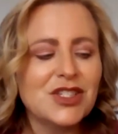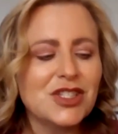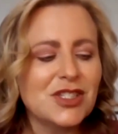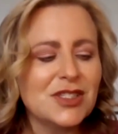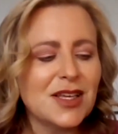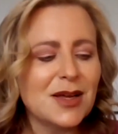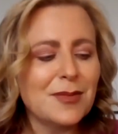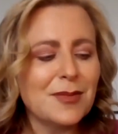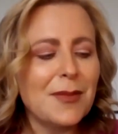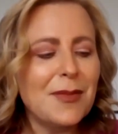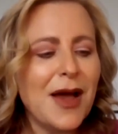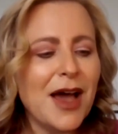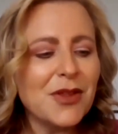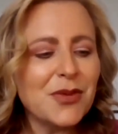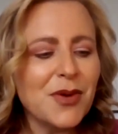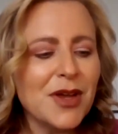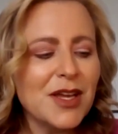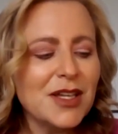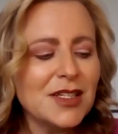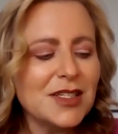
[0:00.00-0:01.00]
And she said, my
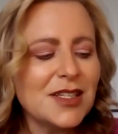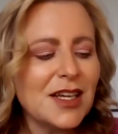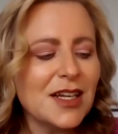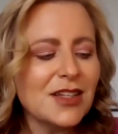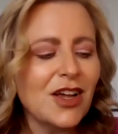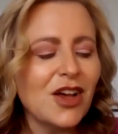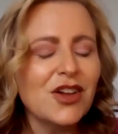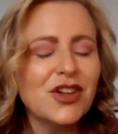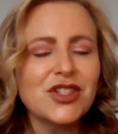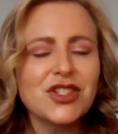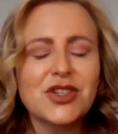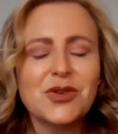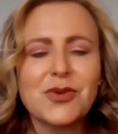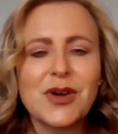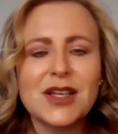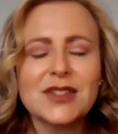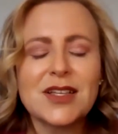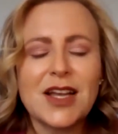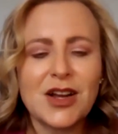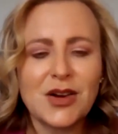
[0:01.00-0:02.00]
pathway into technology
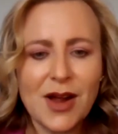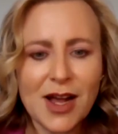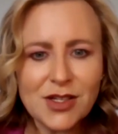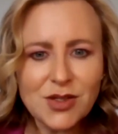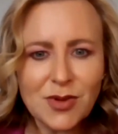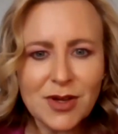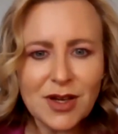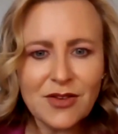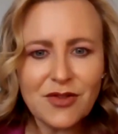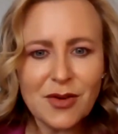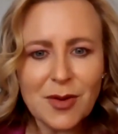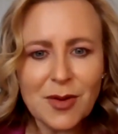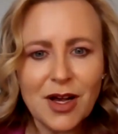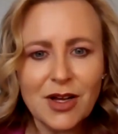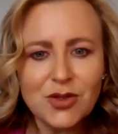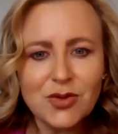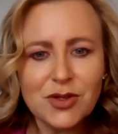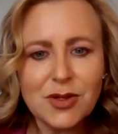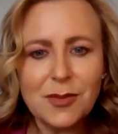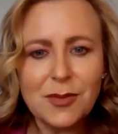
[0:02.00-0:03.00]
was I graduated from
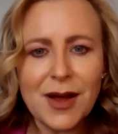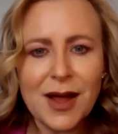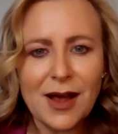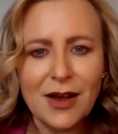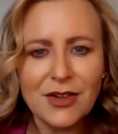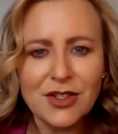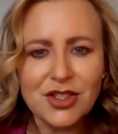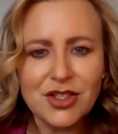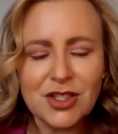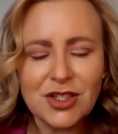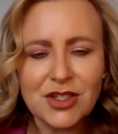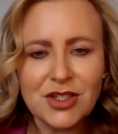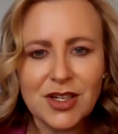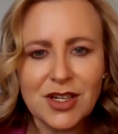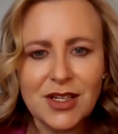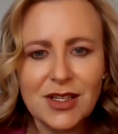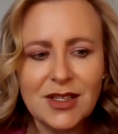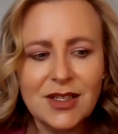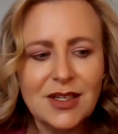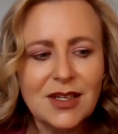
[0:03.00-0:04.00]
college with a biology
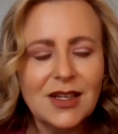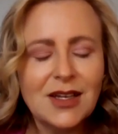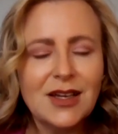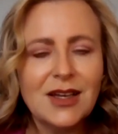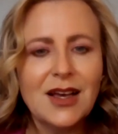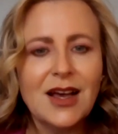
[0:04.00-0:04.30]
degree.